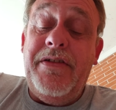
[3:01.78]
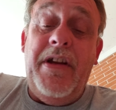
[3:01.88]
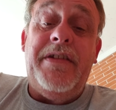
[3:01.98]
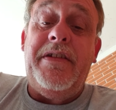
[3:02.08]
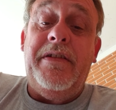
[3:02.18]

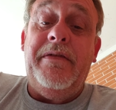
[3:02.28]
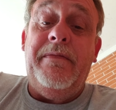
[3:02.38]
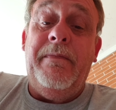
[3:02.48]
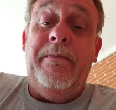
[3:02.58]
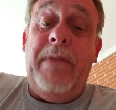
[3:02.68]
Just
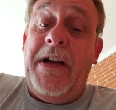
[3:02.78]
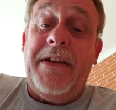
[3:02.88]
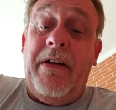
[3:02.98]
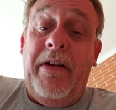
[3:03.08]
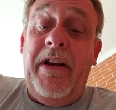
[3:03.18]

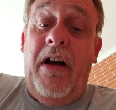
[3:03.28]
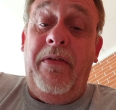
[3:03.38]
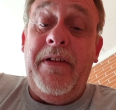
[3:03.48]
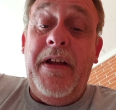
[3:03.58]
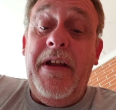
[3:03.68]
fucking turn it
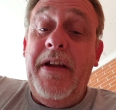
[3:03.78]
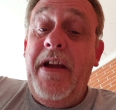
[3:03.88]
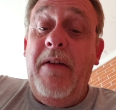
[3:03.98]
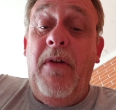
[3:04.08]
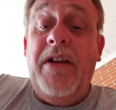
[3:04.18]
off
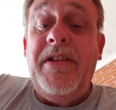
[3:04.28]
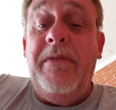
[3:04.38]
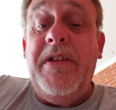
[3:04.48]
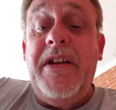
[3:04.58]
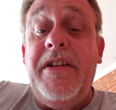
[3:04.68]
and watch
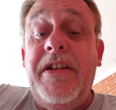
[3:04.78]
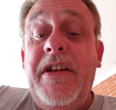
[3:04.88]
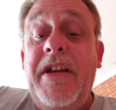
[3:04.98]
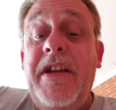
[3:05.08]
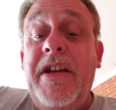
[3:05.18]
something that
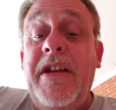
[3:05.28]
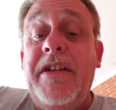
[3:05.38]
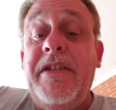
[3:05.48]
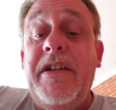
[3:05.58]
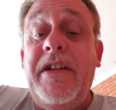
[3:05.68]

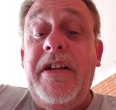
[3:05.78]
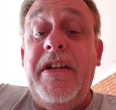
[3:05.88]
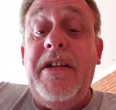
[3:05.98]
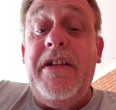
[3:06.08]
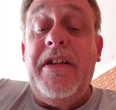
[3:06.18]
is
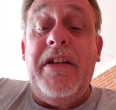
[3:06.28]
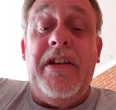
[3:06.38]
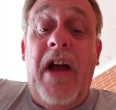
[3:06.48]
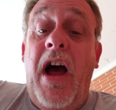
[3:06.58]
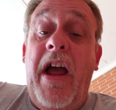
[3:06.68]

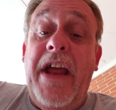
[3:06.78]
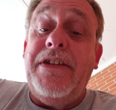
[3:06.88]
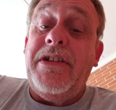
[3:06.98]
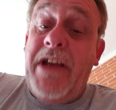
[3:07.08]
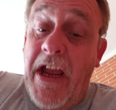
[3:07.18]
not
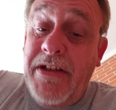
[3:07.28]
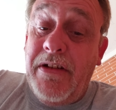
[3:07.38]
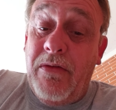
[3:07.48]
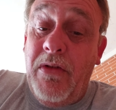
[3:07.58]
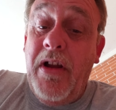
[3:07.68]

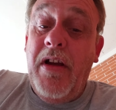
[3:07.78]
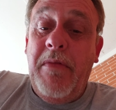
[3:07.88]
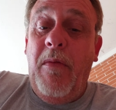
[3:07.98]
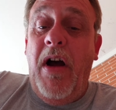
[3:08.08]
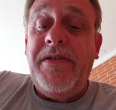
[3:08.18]
educational,
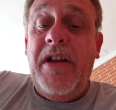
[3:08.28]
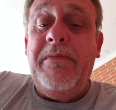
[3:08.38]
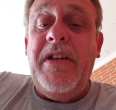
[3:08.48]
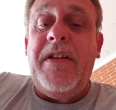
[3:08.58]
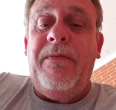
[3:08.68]
but watch
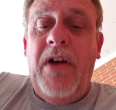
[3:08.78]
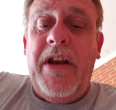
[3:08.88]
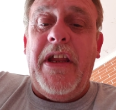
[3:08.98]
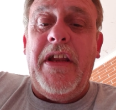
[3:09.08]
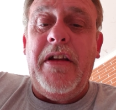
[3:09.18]
something that's
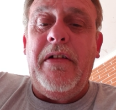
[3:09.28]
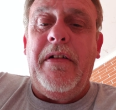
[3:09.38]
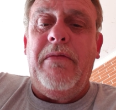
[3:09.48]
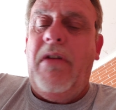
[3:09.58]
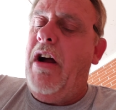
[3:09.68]
funny.
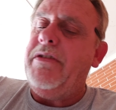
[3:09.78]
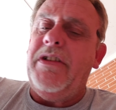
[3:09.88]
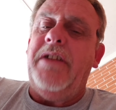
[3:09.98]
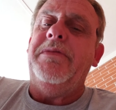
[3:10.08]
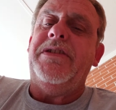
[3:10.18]
Watch
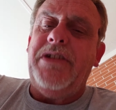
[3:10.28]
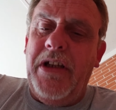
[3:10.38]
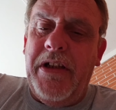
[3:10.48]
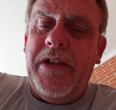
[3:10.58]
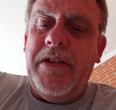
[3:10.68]
something that's
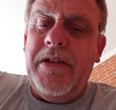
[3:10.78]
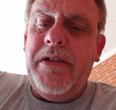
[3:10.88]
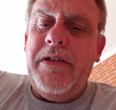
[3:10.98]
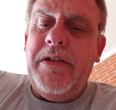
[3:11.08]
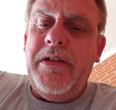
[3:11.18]
good.
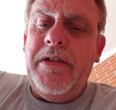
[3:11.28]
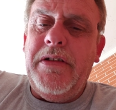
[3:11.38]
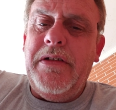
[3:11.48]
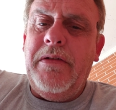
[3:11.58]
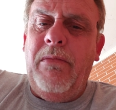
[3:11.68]

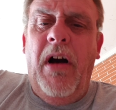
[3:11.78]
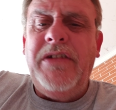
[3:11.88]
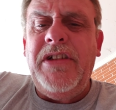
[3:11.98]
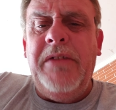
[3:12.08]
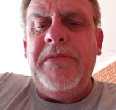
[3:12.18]

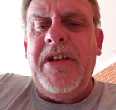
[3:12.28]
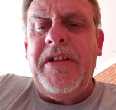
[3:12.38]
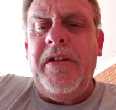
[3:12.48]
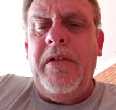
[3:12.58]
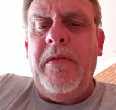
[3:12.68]
Watch something
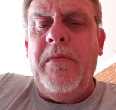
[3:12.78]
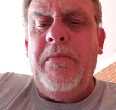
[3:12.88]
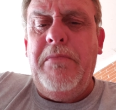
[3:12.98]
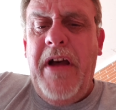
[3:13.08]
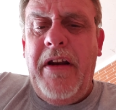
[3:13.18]
that's
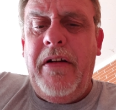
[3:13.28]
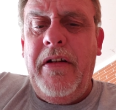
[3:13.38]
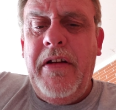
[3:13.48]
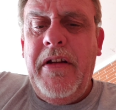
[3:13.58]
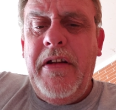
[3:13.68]
better
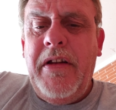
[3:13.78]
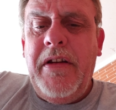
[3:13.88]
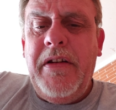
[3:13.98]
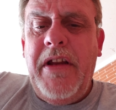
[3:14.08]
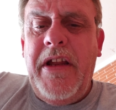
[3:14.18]

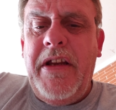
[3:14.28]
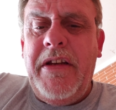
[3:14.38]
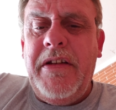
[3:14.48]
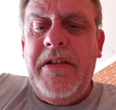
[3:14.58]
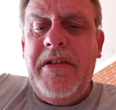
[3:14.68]

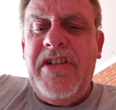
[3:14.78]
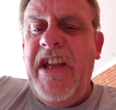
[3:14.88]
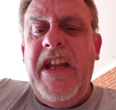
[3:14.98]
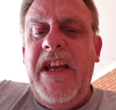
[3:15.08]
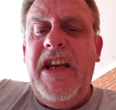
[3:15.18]
than
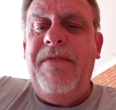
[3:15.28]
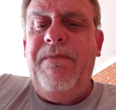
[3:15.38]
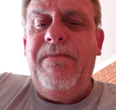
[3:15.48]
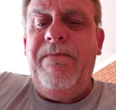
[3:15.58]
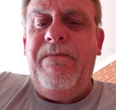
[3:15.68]
seeing any
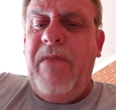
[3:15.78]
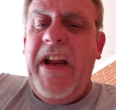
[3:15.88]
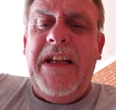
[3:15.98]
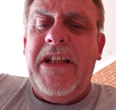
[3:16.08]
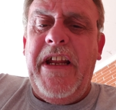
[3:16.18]

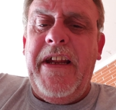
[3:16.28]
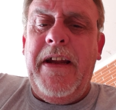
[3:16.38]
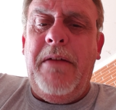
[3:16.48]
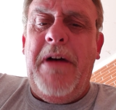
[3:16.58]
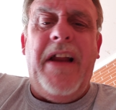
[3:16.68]
friggin'
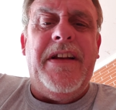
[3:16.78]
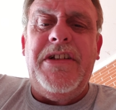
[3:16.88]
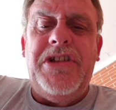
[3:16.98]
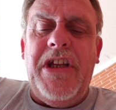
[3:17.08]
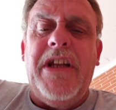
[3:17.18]
thing about
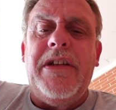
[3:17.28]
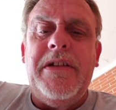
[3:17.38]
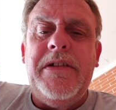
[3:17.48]
this shit.